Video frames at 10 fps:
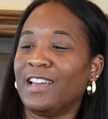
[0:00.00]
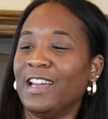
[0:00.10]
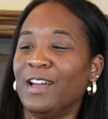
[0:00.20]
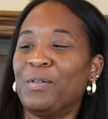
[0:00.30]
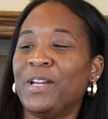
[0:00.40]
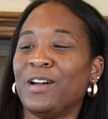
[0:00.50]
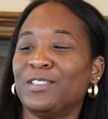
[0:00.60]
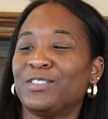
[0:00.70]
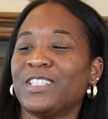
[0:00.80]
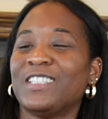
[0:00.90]
And we're
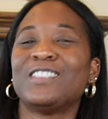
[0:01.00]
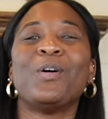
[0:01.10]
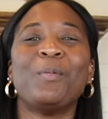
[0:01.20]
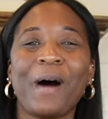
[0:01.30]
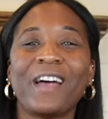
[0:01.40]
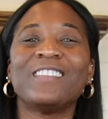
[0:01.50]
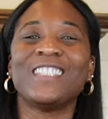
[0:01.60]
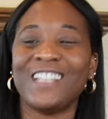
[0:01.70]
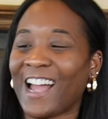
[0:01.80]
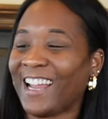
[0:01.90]
gonna drink this whole bottle
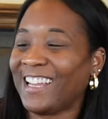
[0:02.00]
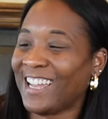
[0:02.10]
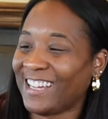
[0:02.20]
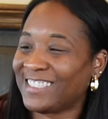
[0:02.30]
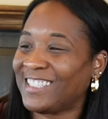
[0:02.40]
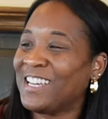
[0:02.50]
tonight, yes.